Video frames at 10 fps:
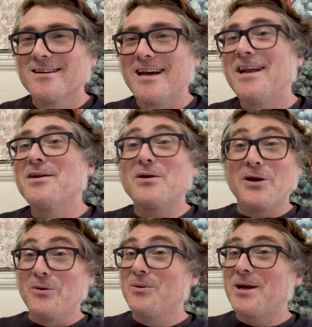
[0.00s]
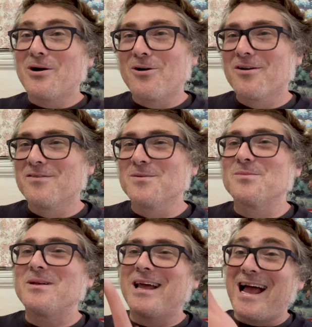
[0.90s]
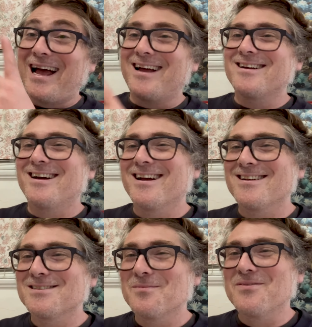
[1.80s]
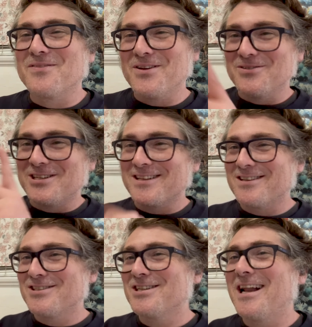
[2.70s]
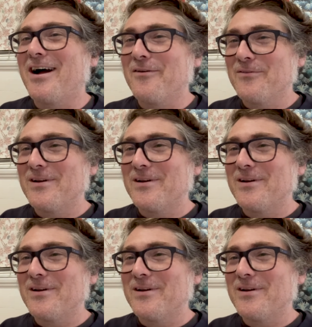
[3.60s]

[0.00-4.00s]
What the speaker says: and who like horror films and be like, I got something for you. Check this shit out.